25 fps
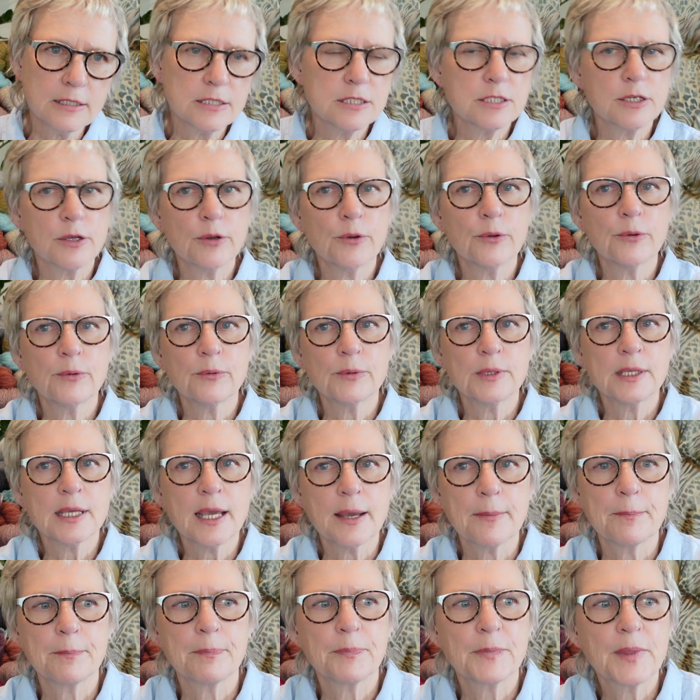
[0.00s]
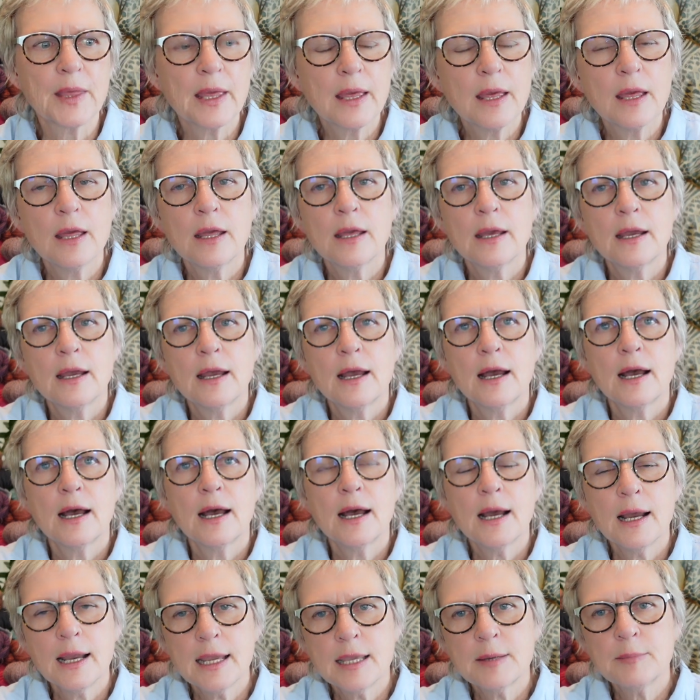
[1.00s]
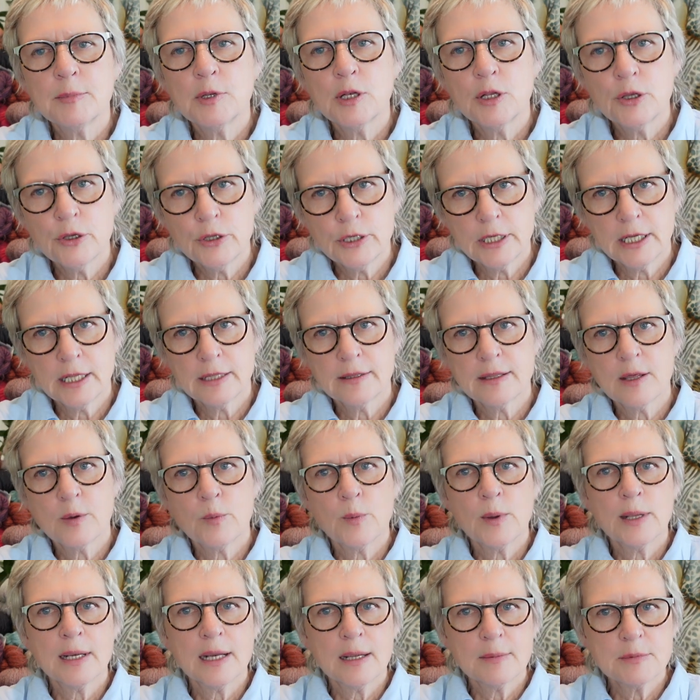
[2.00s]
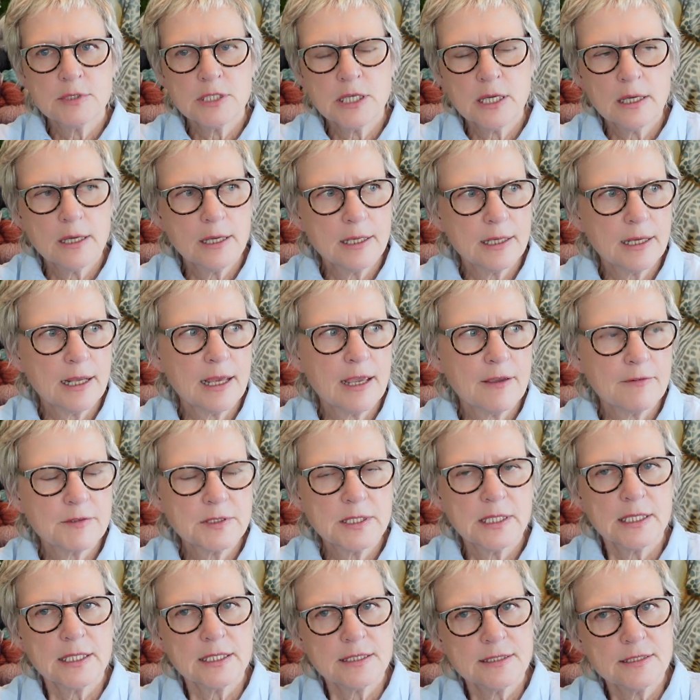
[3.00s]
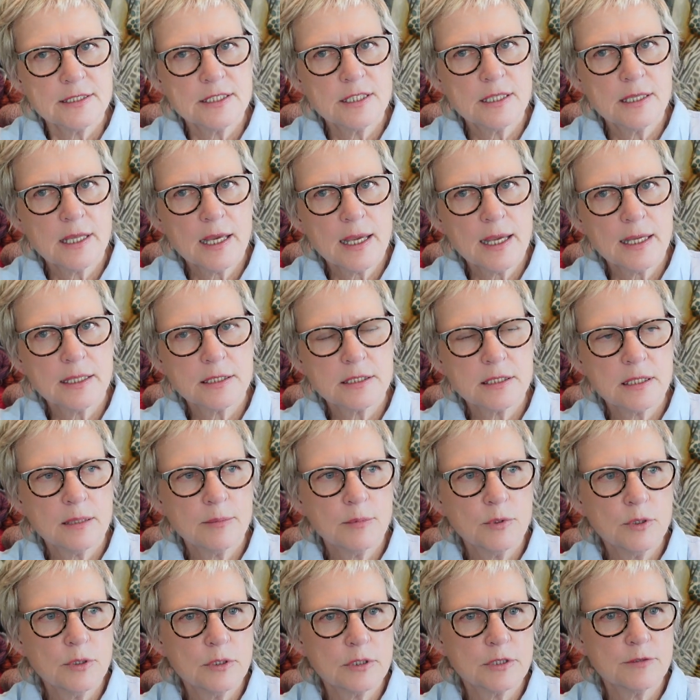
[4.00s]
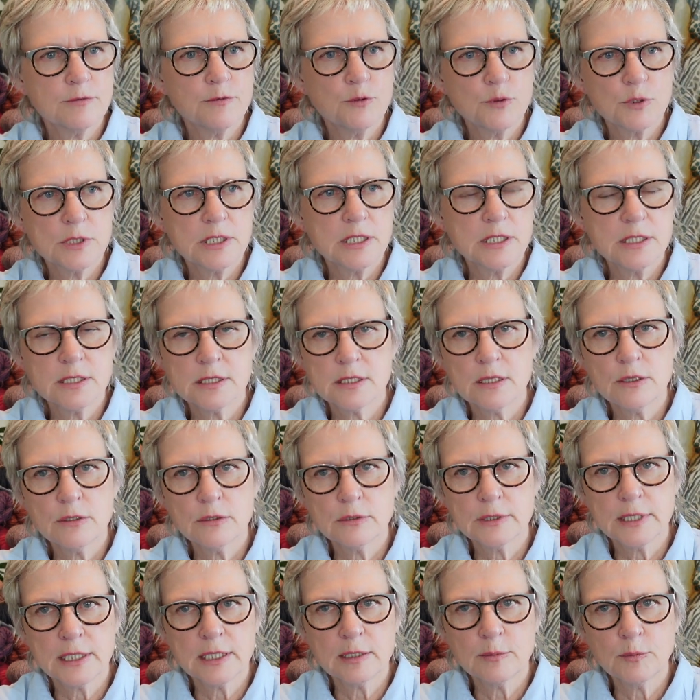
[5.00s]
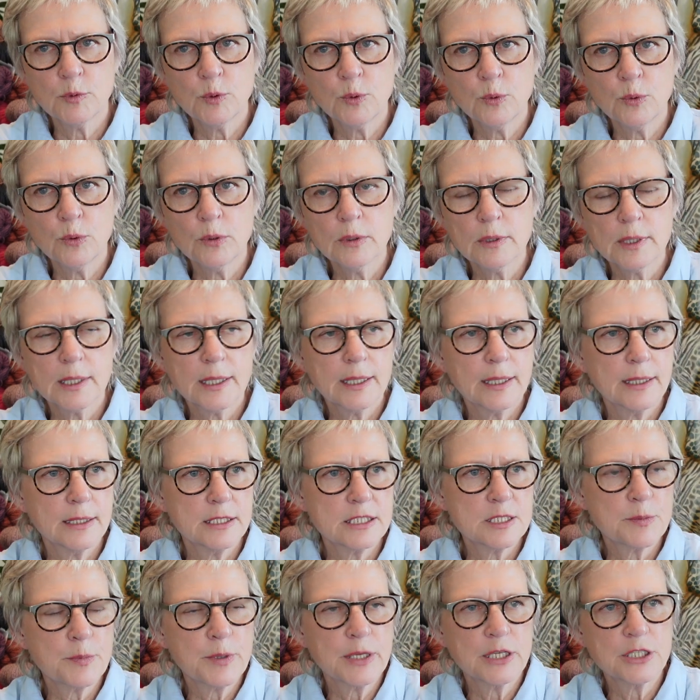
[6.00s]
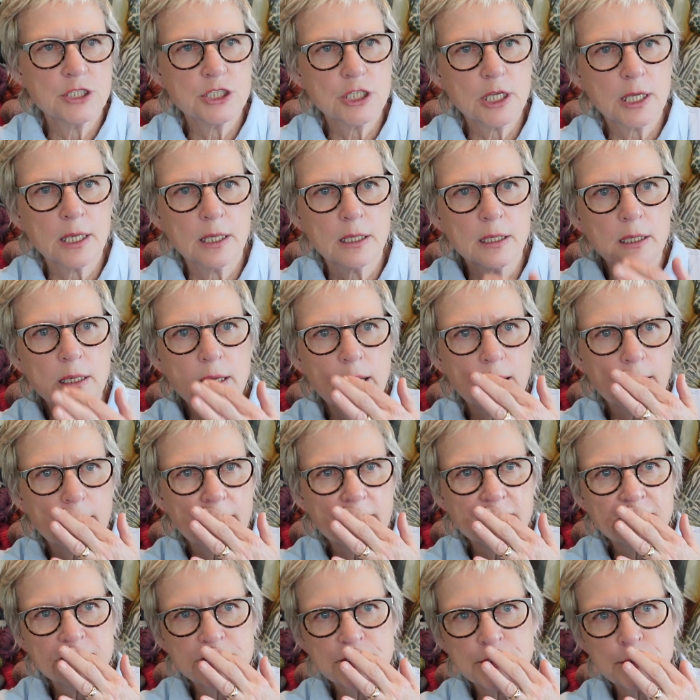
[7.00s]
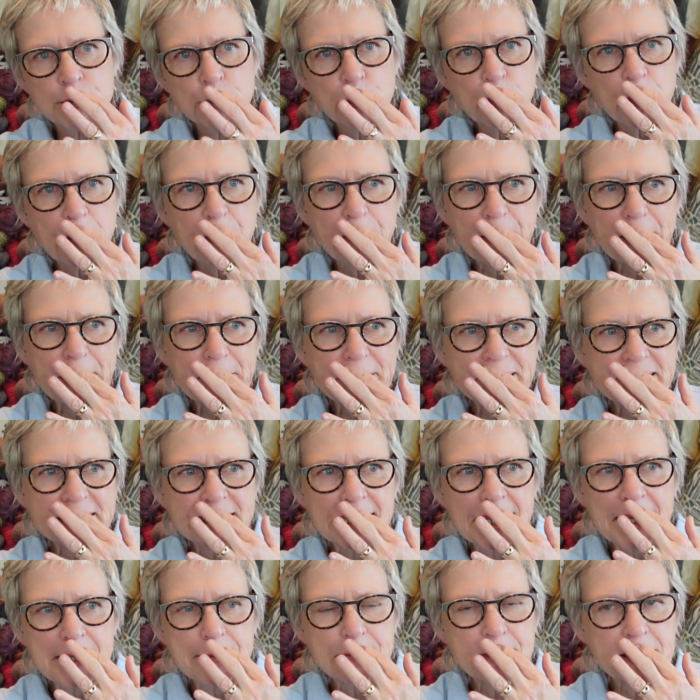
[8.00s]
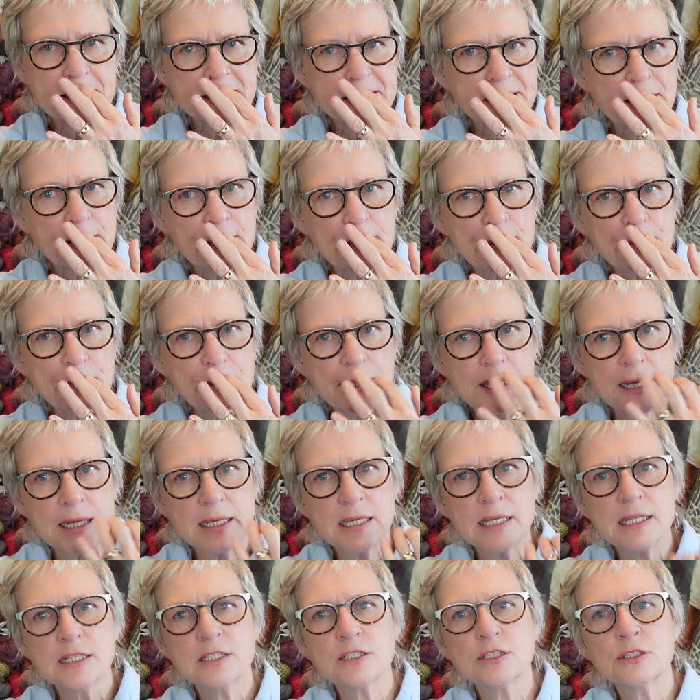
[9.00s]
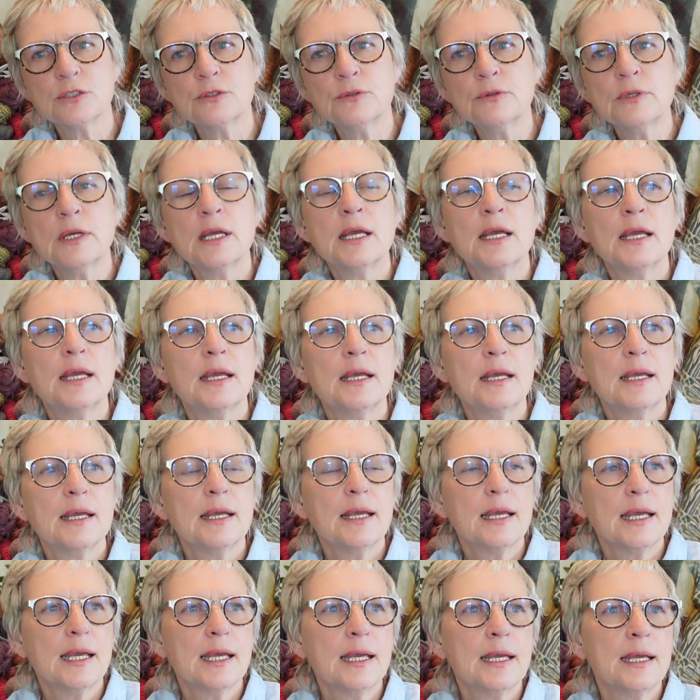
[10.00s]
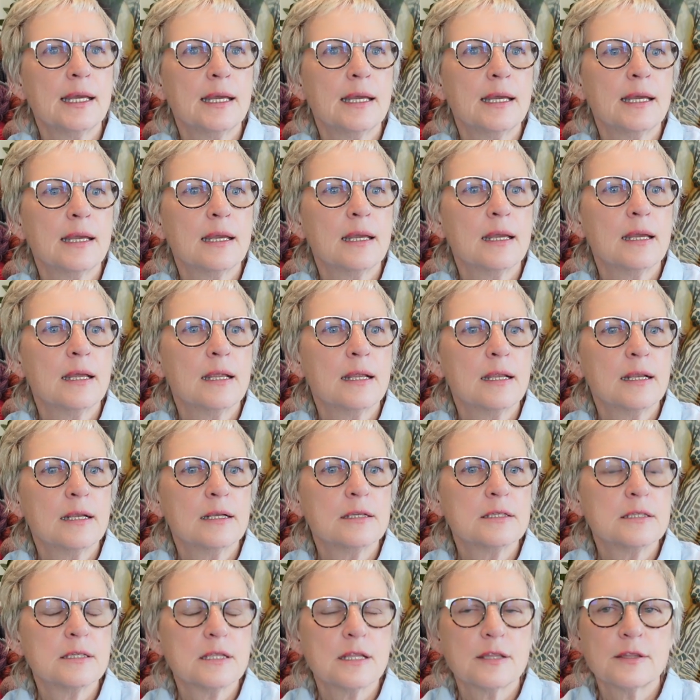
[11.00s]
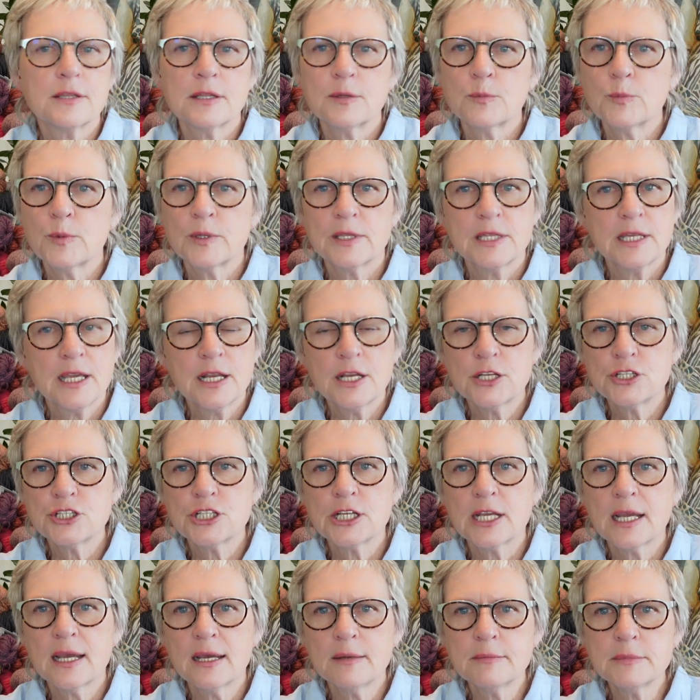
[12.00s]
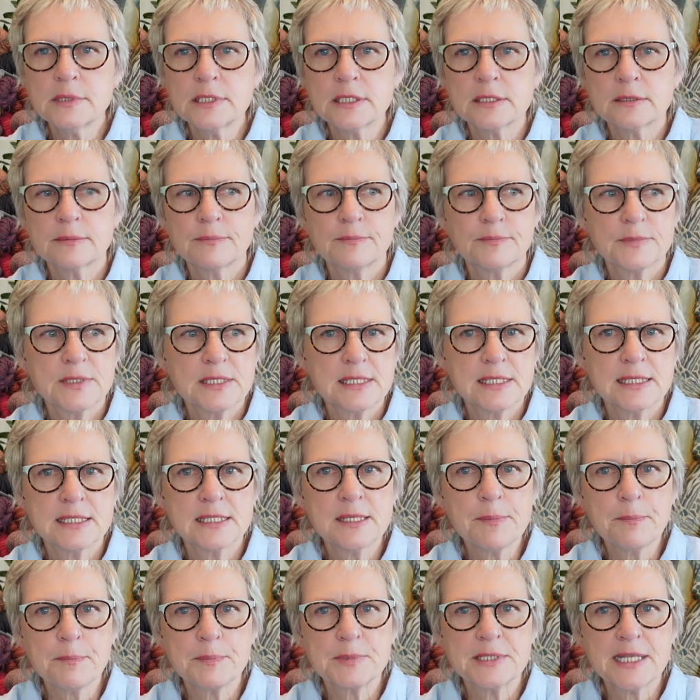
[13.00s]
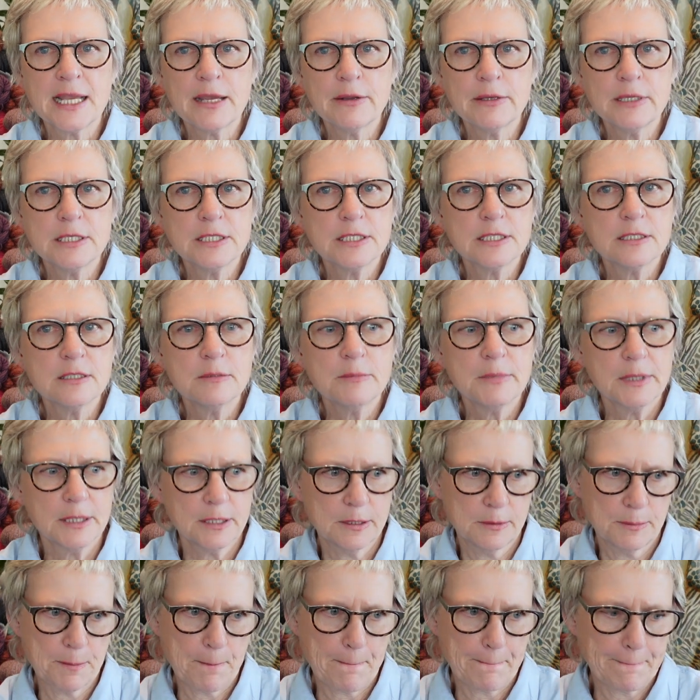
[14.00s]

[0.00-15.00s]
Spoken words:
So yeah, I am learning that when I'm tired I have to listen to that. I'm not 40 years old anymore and a spring chicken. I have to take my time when I need to, and then when the energy comes, zip down into the mill.